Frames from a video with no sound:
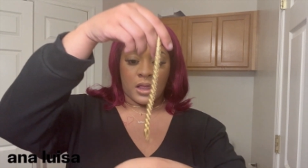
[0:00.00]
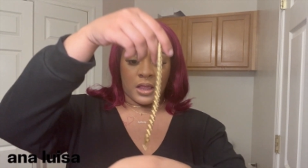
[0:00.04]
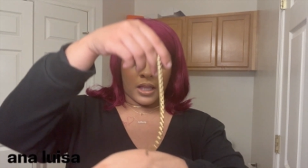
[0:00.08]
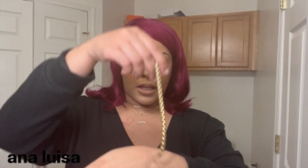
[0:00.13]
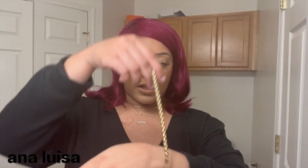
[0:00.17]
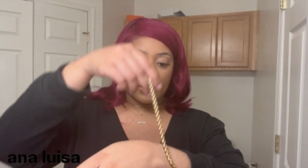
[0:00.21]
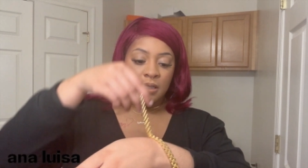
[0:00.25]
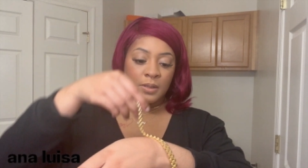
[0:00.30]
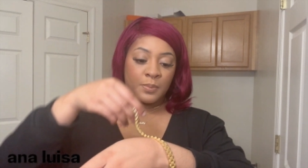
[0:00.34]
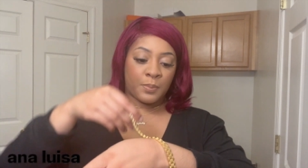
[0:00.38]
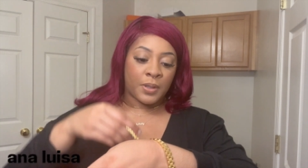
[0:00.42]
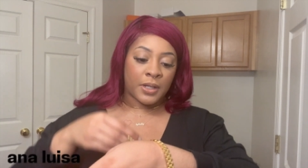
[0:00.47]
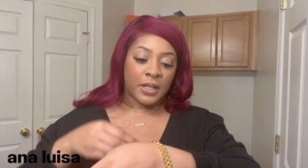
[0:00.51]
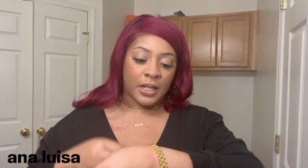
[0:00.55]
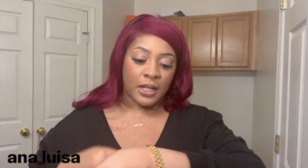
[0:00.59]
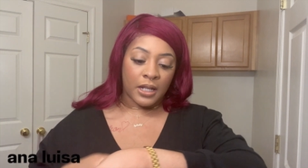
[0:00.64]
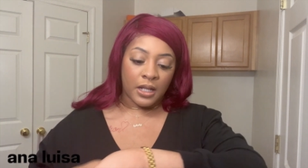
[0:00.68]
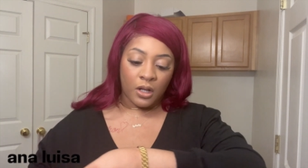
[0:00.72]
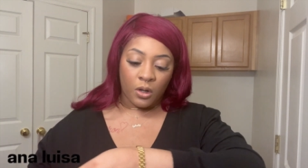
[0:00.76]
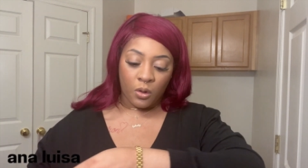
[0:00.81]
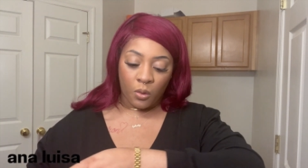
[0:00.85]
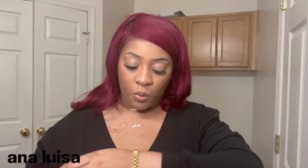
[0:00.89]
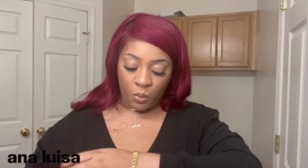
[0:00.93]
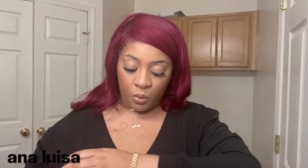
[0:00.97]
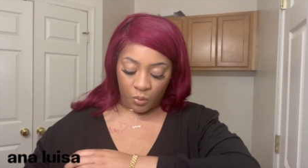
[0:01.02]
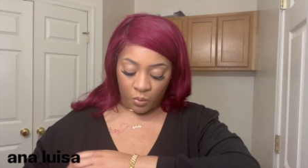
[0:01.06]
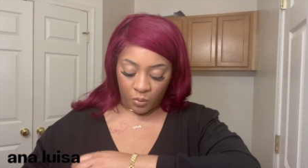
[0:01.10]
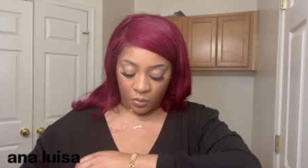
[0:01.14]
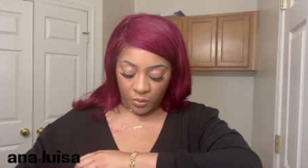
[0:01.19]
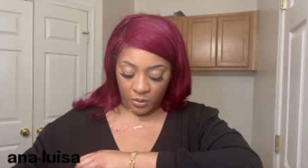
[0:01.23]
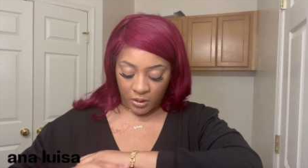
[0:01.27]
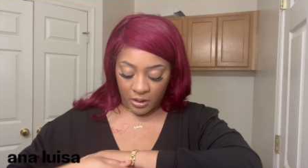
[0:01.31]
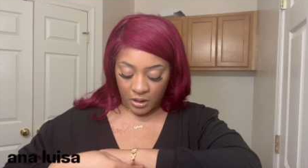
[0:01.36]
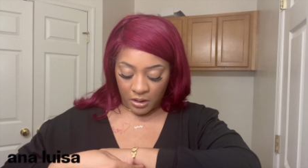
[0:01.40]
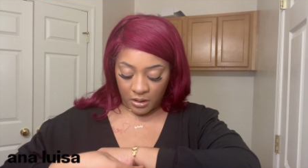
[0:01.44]
let's put it
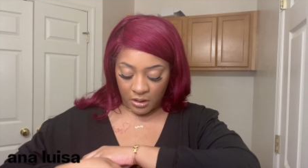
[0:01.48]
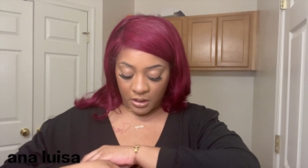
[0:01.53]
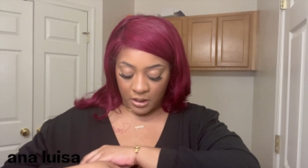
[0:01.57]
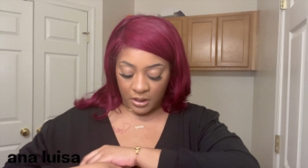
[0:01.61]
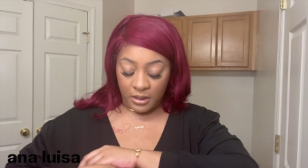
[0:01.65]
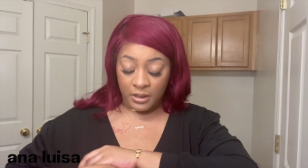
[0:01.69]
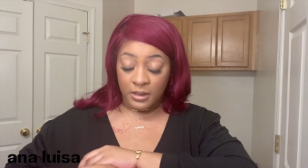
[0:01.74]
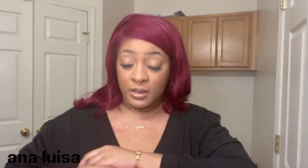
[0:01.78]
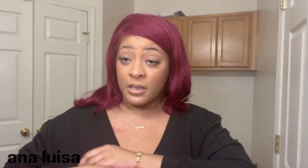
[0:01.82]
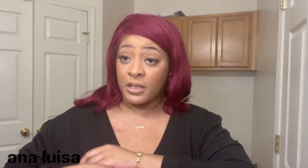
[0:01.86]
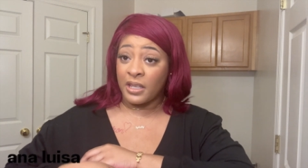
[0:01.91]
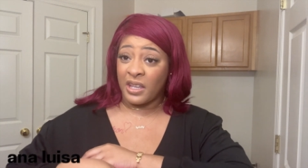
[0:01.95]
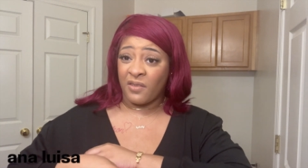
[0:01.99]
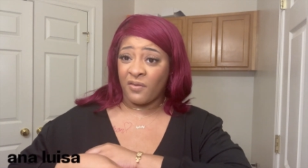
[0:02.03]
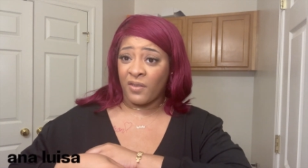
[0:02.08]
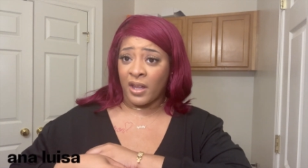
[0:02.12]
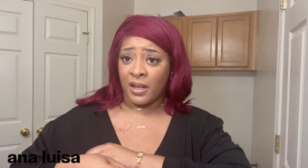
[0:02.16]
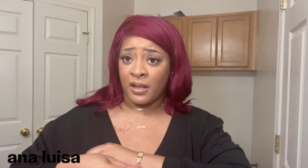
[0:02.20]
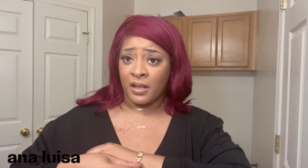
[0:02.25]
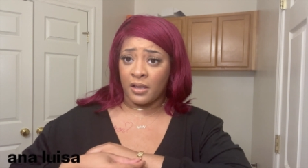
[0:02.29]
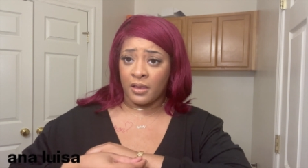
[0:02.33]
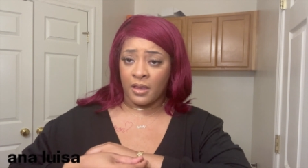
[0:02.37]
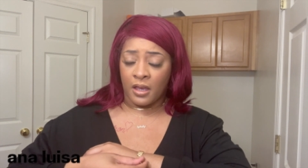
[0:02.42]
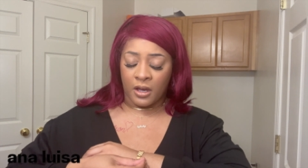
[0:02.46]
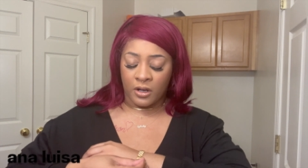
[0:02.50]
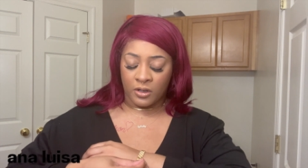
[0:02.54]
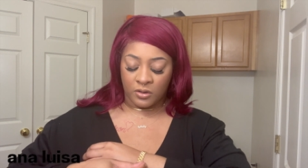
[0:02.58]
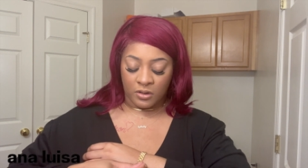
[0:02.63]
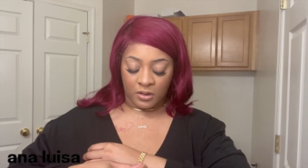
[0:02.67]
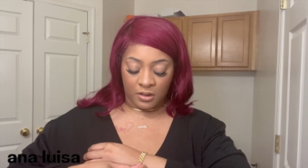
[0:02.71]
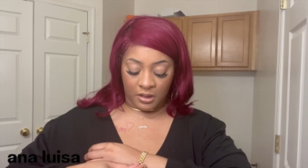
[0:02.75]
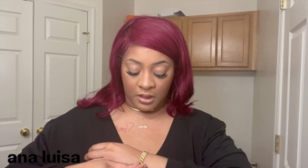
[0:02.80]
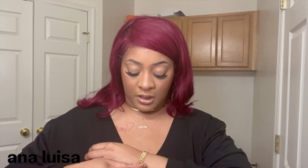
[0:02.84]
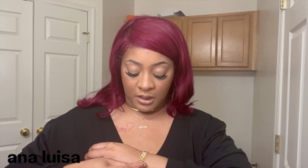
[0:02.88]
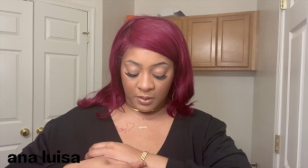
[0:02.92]
on and see if I need the
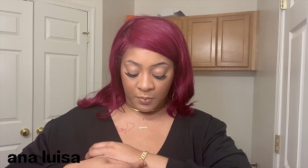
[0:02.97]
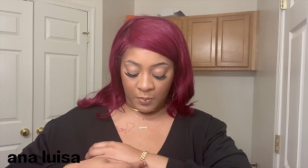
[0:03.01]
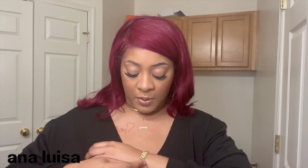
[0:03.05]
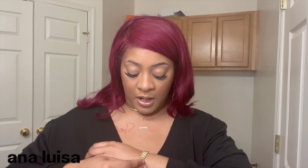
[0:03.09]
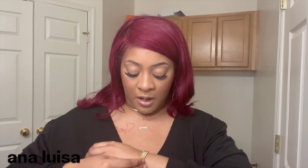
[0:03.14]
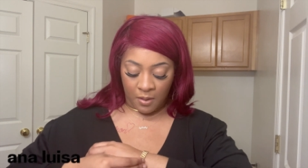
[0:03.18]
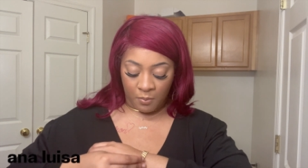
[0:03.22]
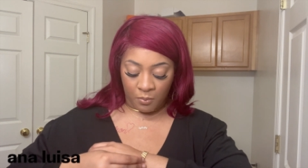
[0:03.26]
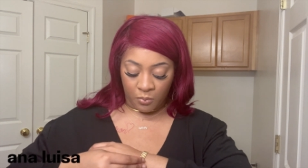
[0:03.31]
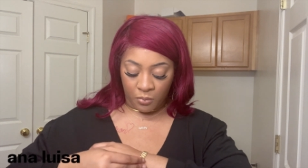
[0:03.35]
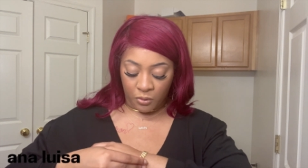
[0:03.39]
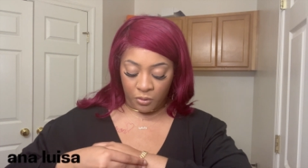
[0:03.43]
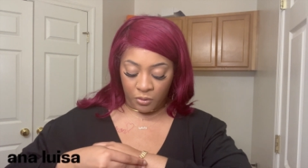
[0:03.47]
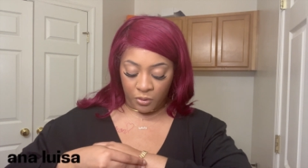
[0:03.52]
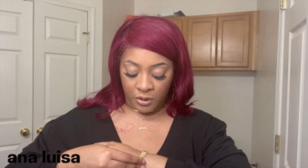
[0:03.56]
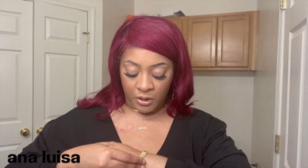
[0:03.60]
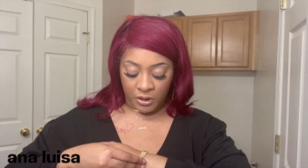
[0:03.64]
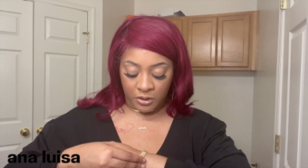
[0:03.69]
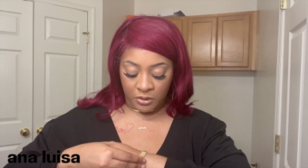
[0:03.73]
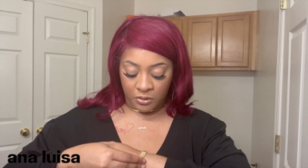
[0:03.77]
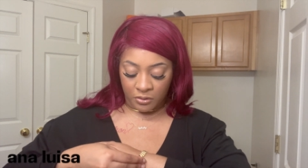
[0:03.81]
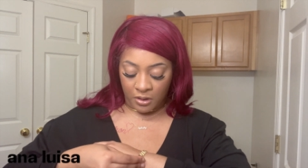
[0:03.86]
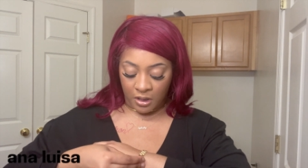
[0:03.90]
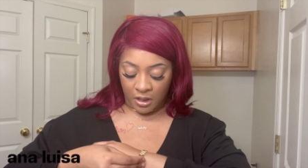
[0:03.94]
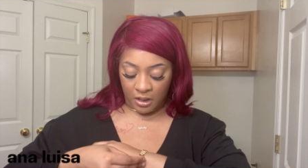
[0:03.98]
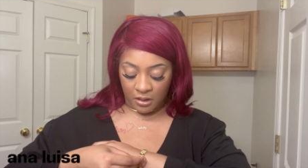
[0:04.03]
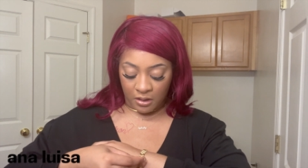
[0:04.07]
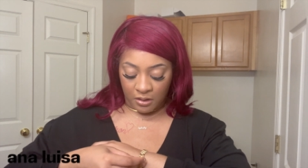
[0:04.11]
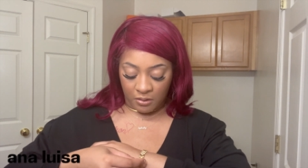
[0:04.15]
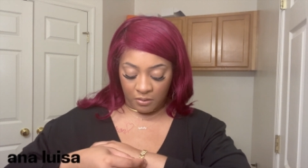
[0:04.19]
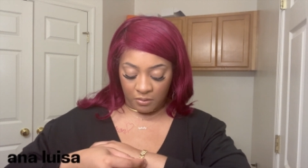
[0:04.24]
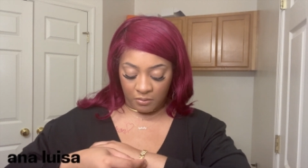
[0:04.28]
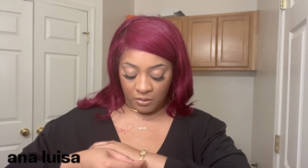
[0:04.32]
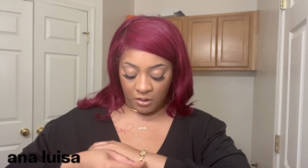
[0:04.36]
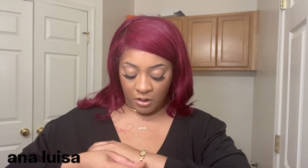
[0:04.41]
extra links, but I'm pretty sure I
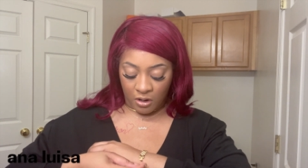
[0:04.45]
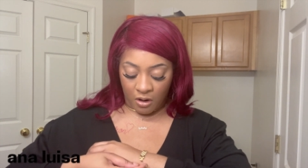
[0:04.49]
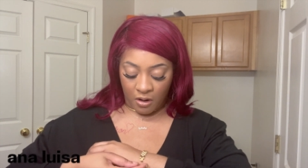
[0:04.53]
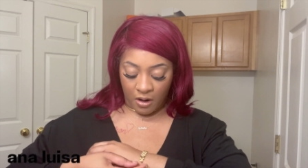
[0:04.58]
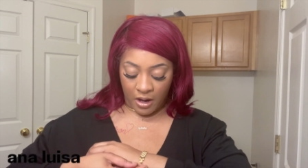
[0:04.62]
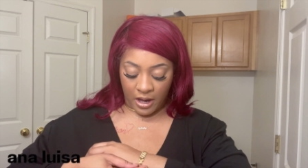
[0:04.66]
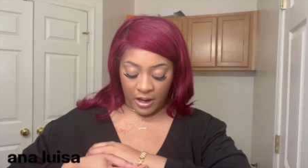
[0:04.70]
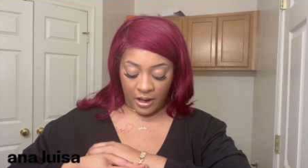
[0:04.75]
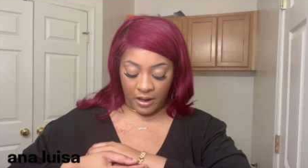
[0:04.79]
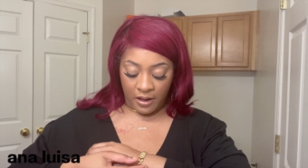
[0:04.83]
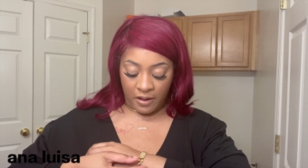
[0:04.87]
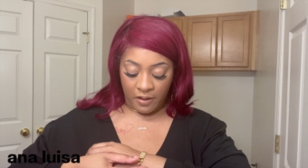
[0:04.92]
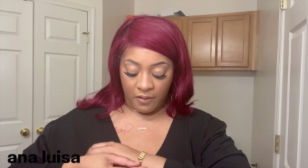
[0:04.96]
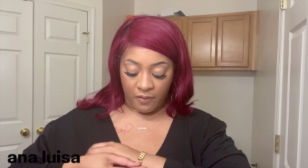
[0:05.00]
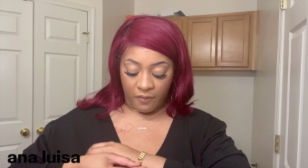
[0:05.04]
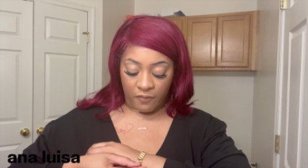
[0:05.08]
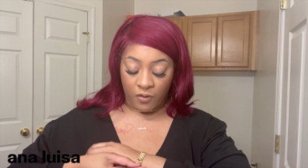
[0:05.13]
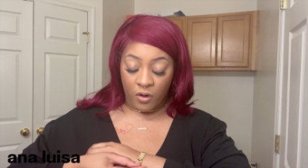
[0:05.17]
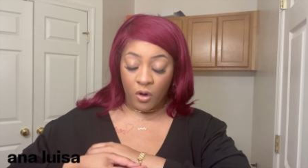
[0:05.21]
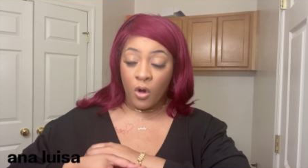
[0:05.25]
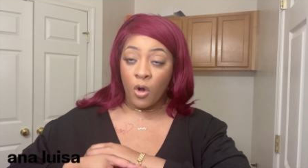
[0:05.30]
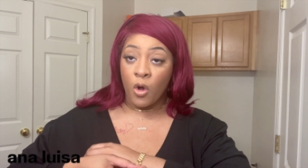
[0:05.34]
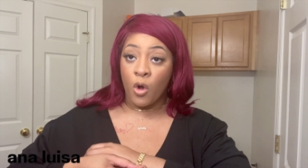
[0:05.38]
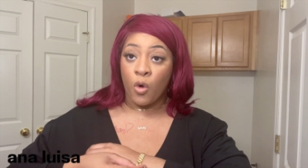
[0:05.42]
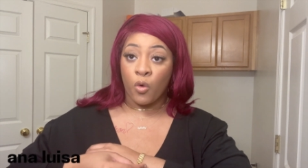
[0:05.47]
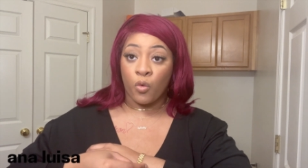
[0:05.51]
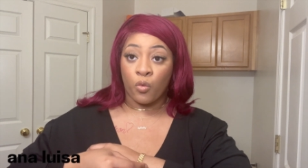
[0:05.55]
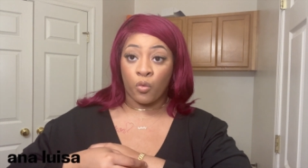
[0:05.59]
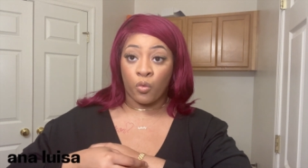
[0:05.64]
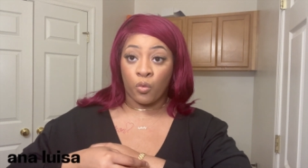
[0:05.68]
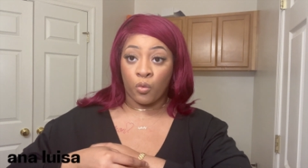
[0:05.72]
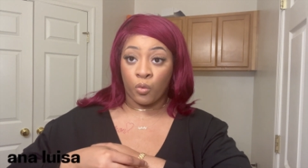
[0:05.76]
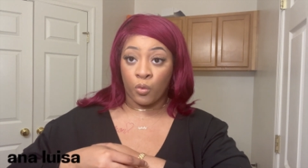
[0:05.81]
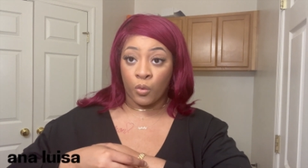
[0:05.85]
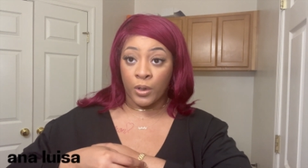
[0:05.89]
don't. Y'all, I have
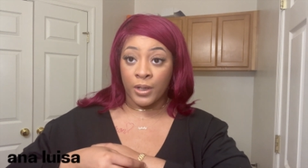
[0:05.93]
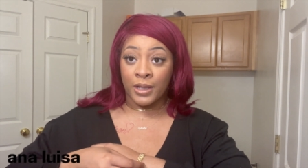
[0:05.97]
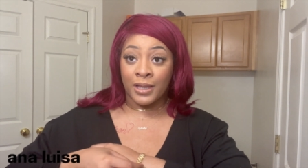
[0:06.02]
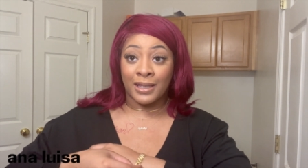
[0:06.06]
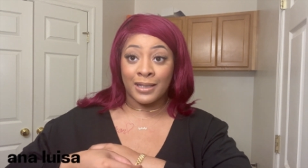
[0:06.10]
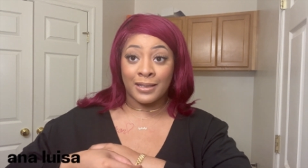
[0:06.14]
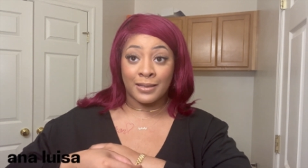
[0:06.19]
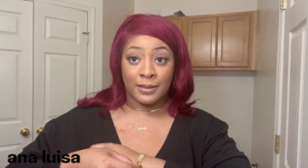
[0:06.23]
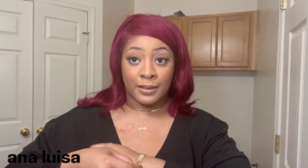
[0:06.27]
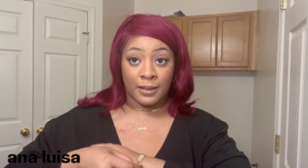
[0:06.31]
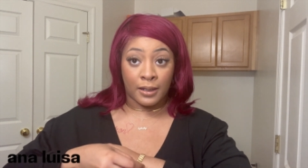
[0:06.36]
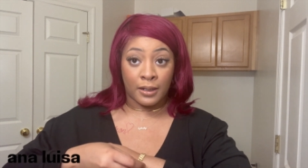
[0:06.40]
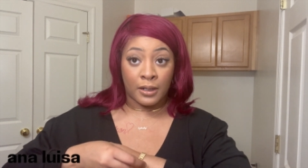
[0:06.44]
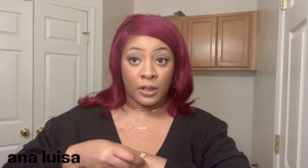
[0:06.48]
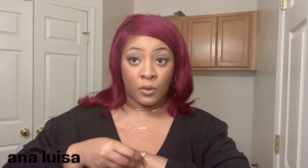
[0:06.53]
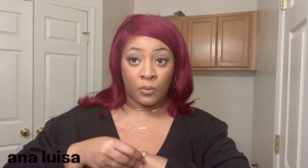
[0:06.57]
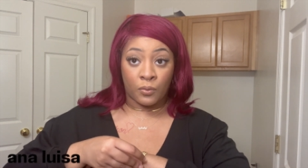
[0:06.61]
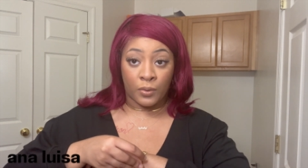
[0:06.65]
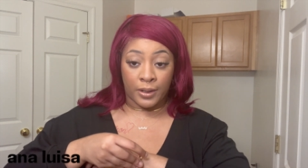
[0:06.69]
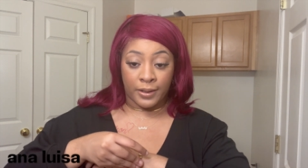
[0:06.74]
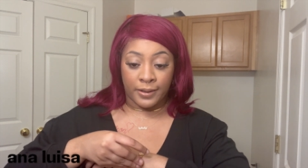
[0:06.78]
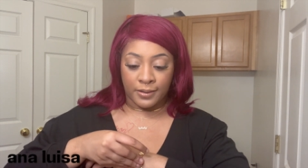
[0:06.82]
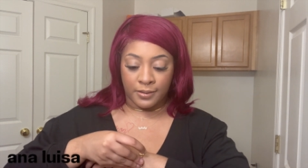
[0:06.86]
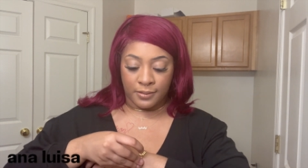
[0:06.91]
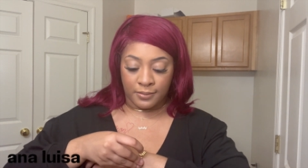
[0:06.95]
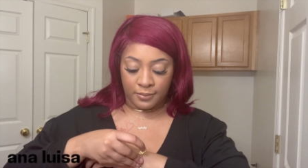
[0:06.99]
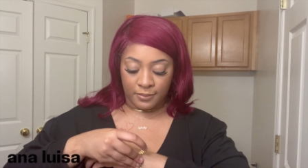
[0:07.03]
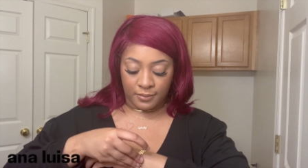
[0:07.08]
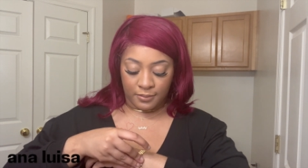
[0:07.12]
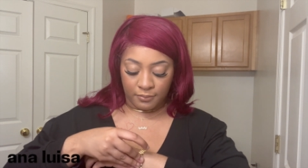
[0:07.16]
really skinny wrists.